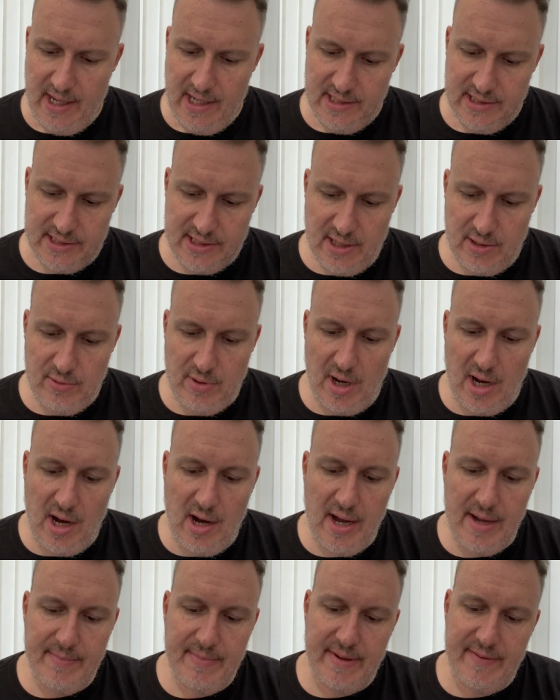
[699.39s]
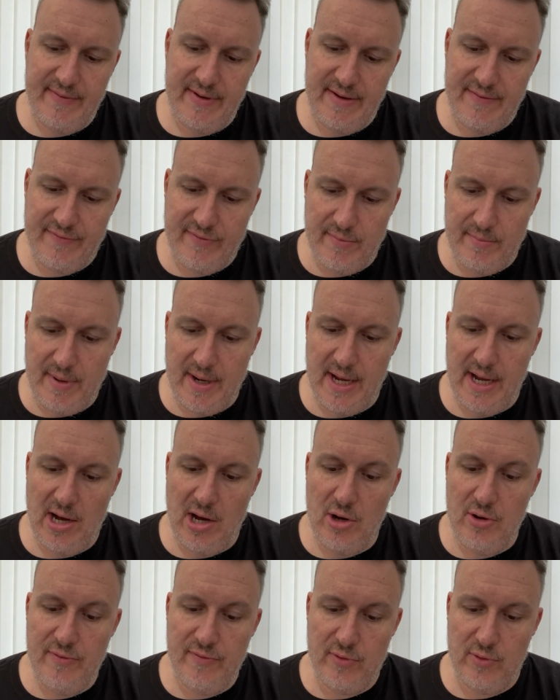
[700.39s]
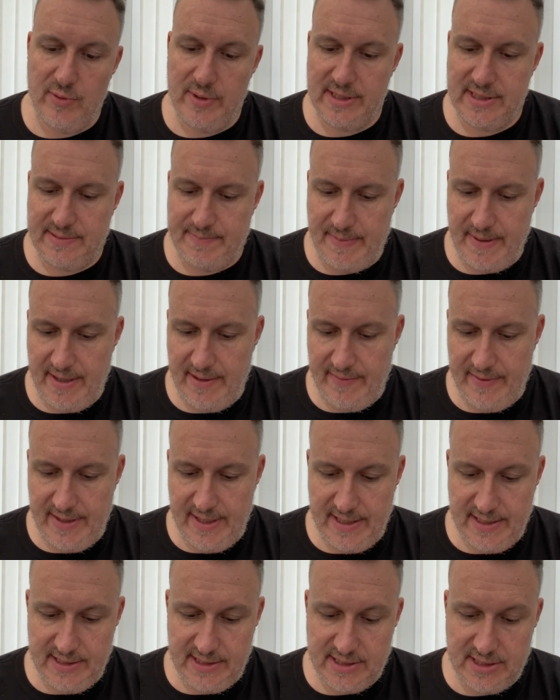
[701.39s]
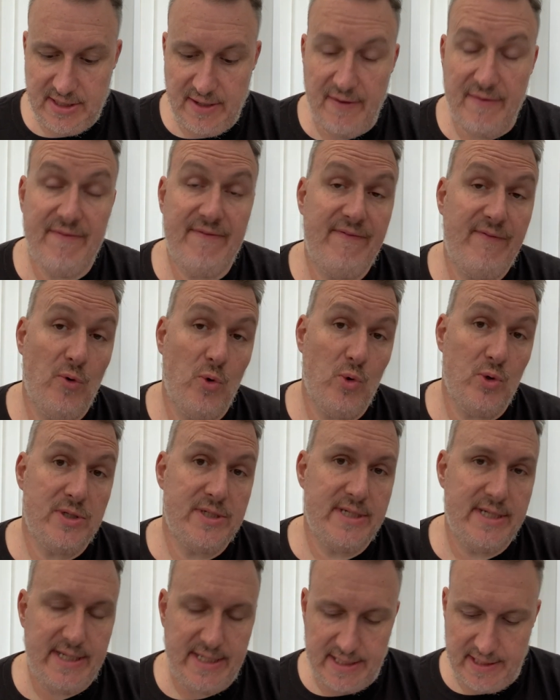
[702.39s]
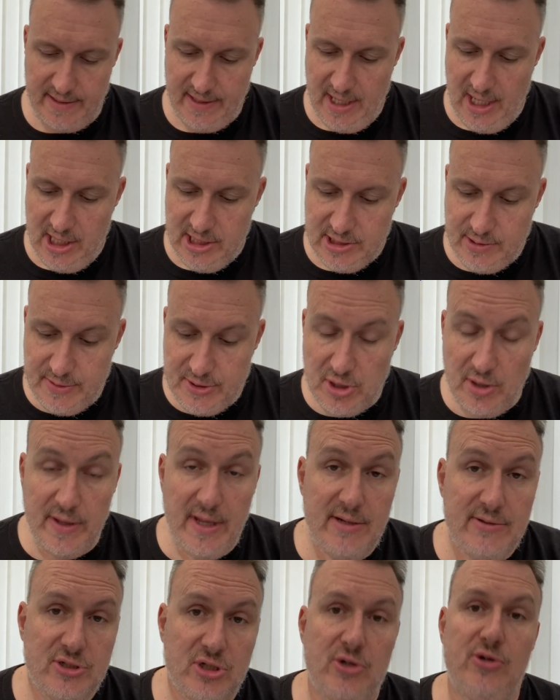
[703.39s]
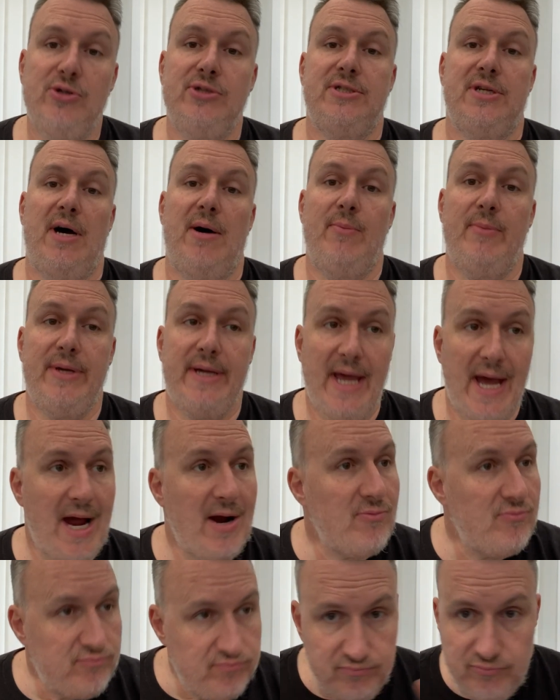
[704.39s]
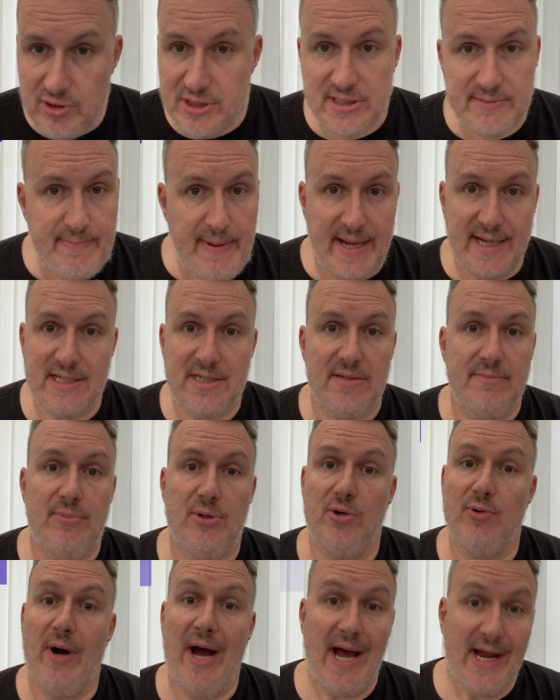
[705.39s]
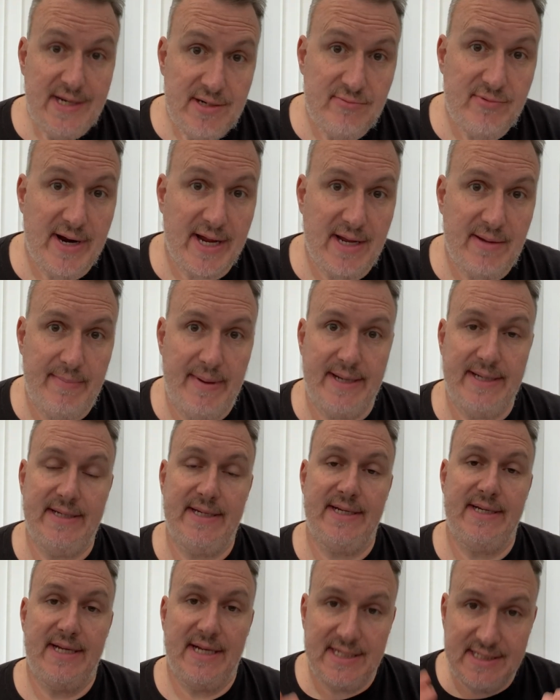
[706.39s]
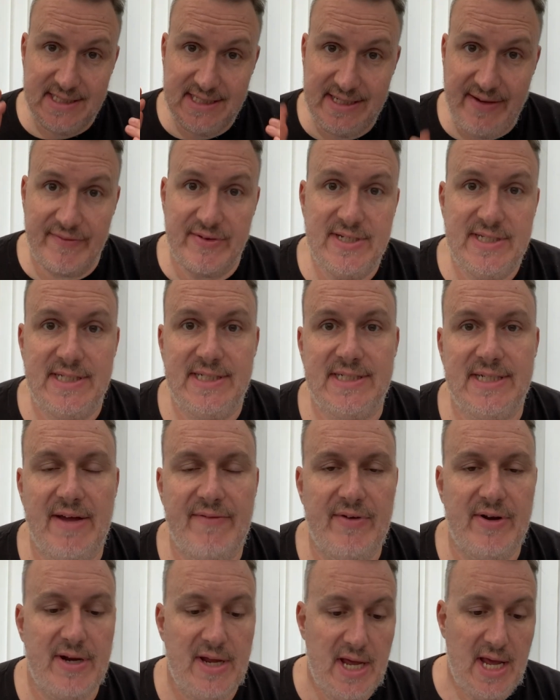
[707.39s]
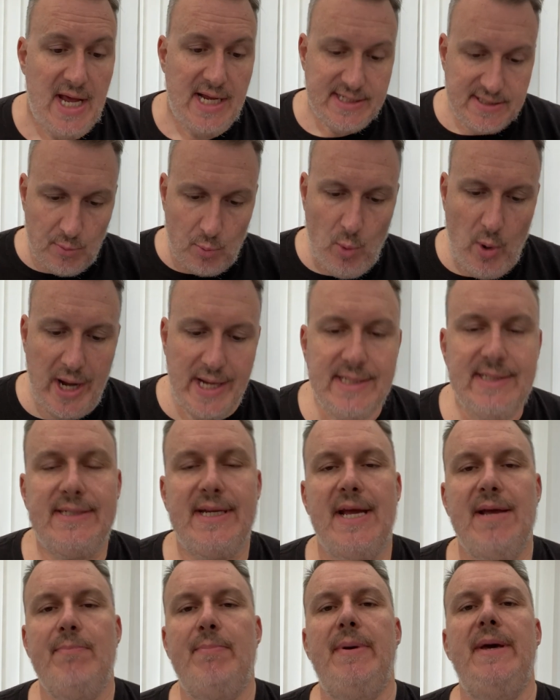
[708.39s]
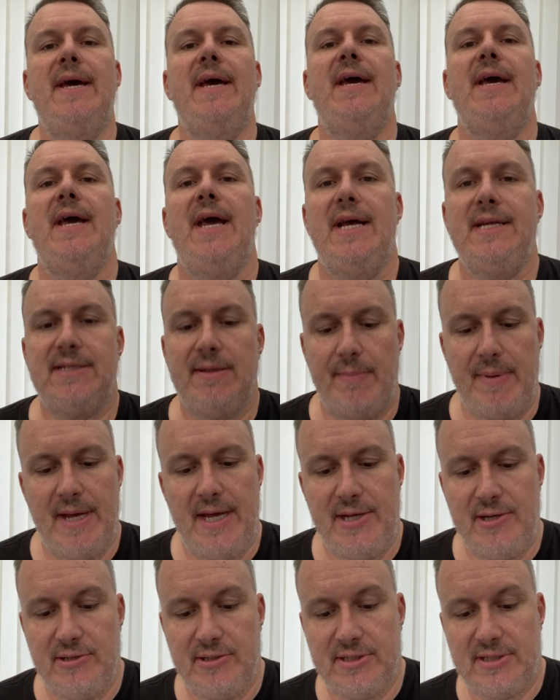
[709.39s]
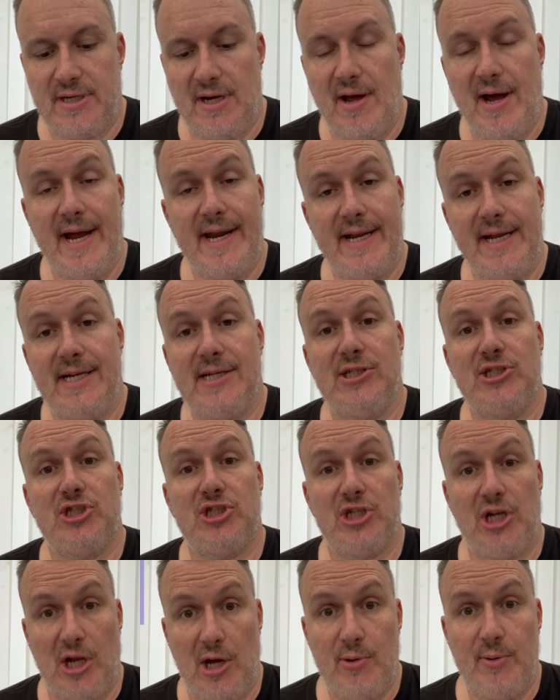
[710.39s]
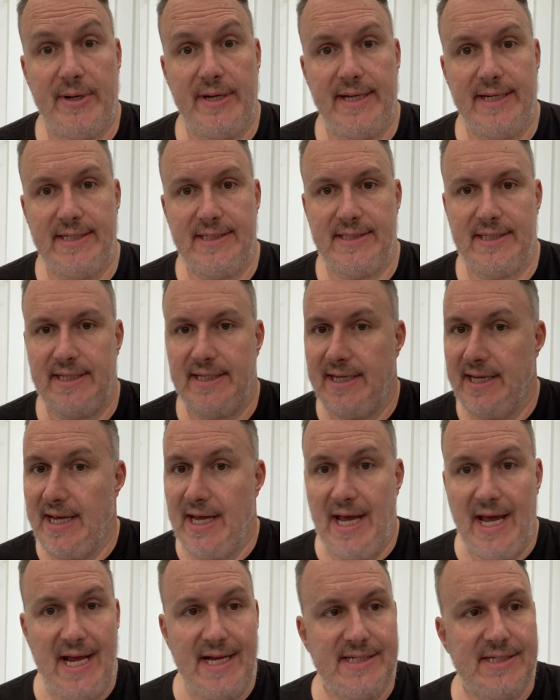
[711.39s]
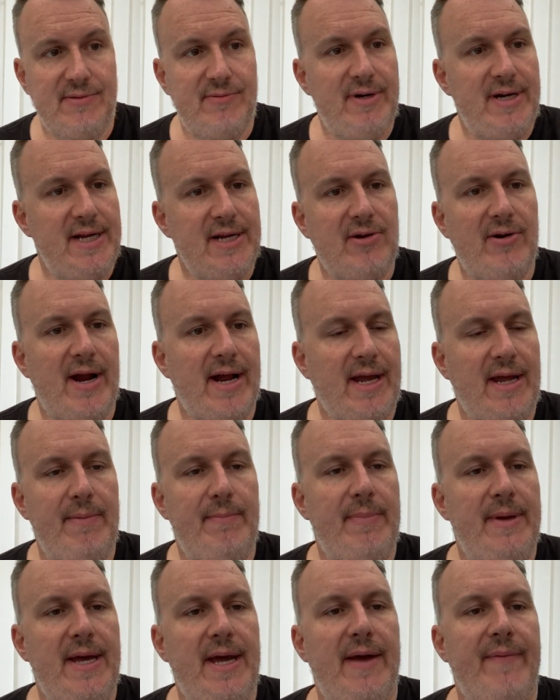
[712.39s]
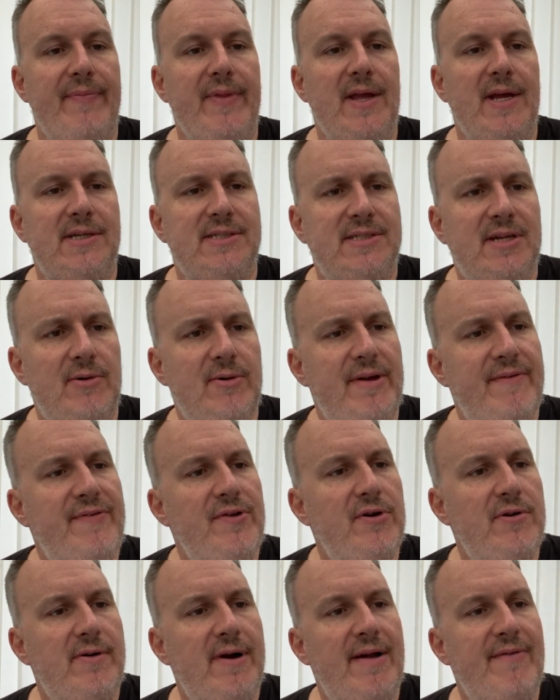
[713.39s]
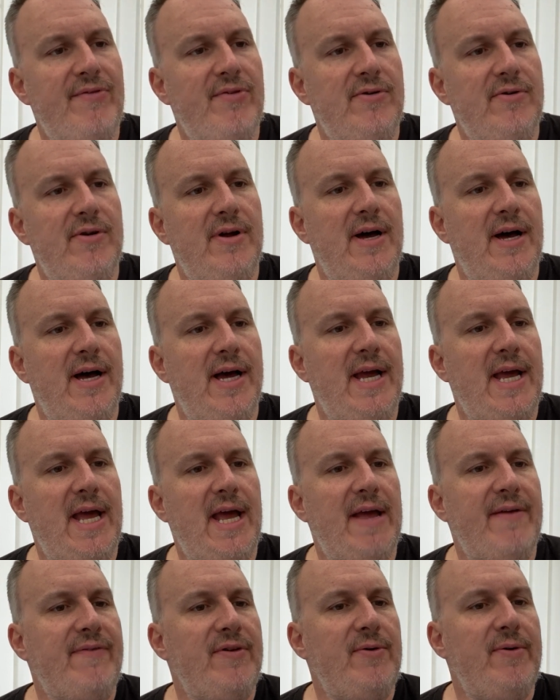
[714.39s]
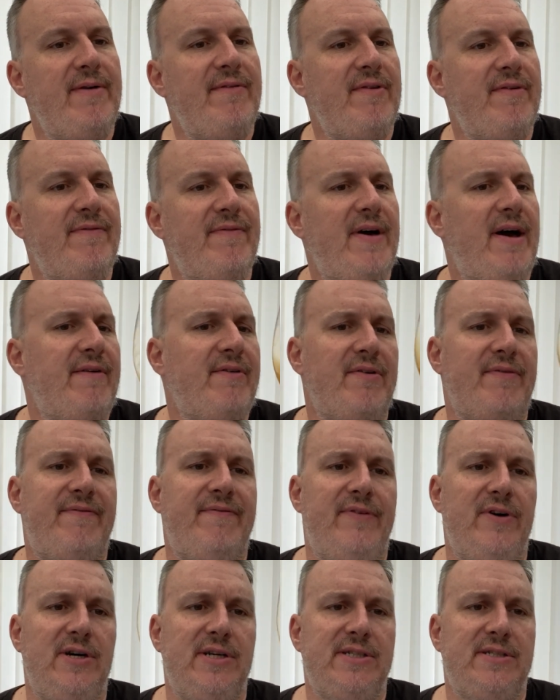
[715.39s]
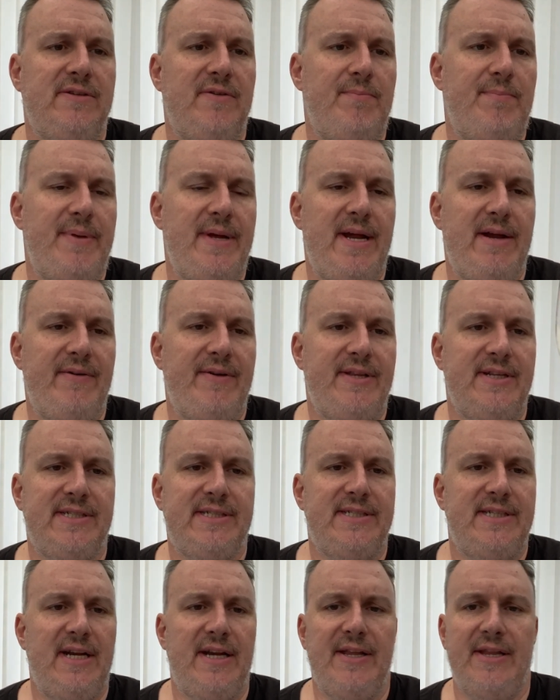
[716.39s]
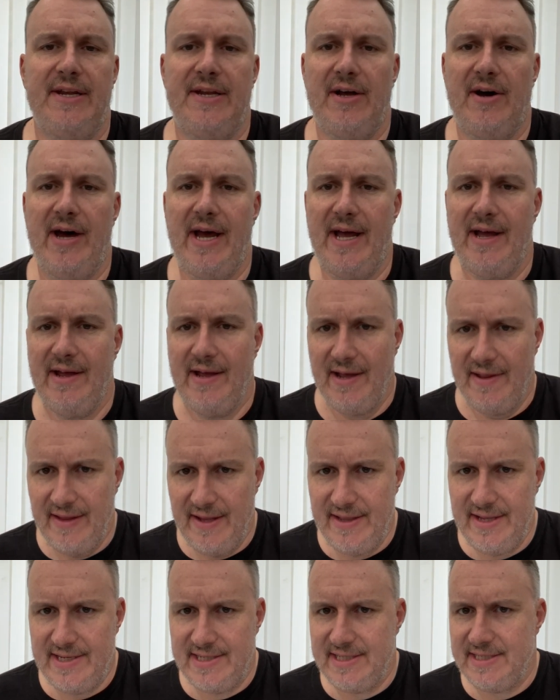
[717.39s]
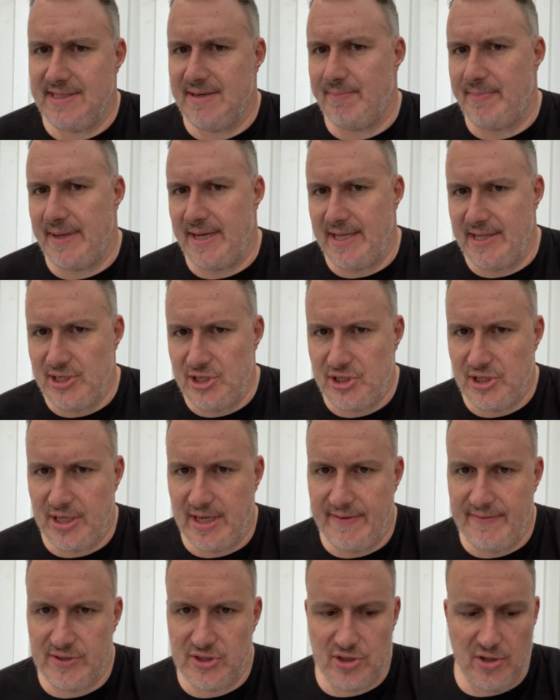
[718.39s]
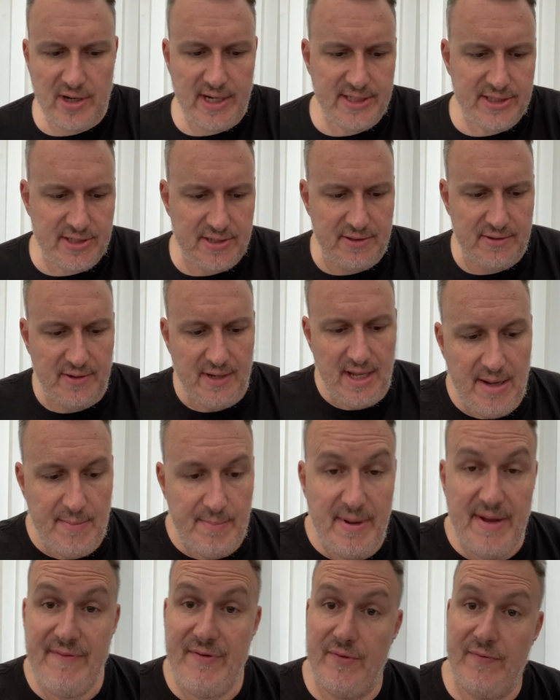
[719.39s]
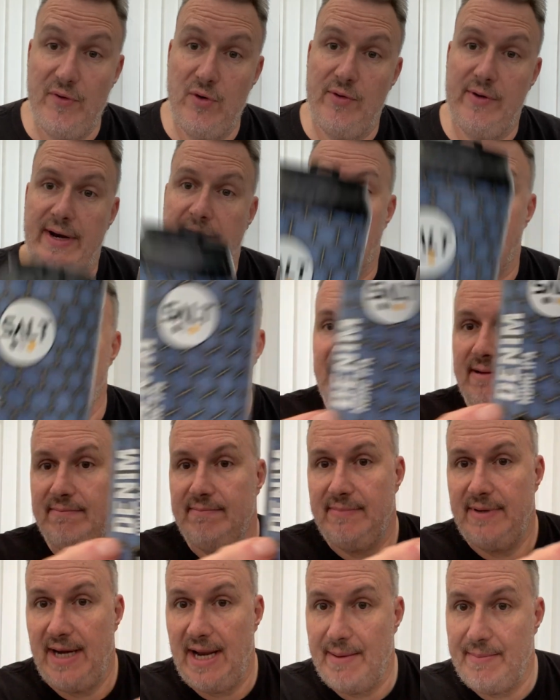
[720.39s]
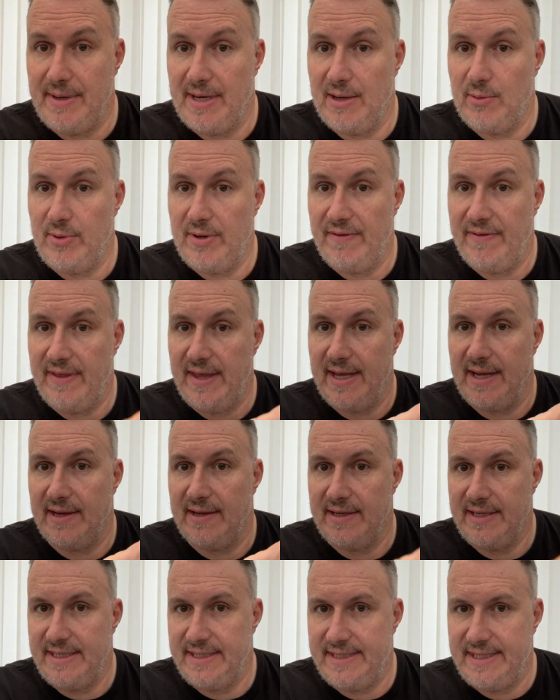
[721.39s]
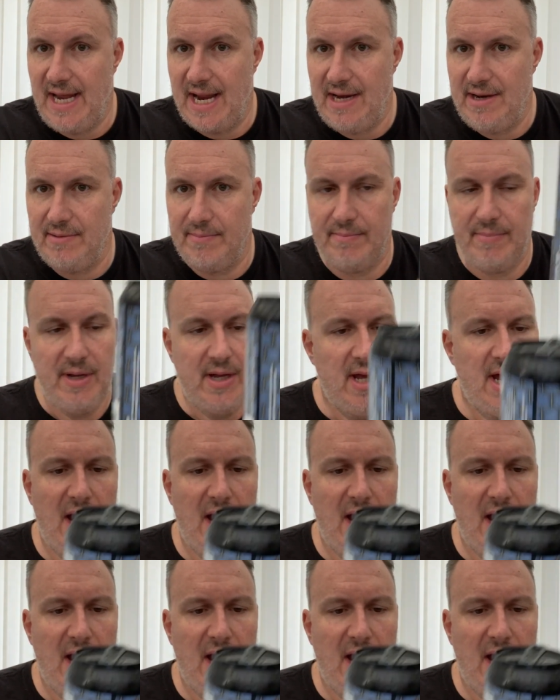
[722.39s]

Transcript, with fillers: So I'm giving it from my overall experience 14. So we top those scores up, we get a respectable and a recommended 77. It's a Whitesnake beer, it's a beer you slide in slow and easy. It's a really cracking beer. So if you're ever uh, if you ever have a thirst of beer in the still of the night, then this is a beer that you should give a try to. But if you've already had it, let me know what you think denim.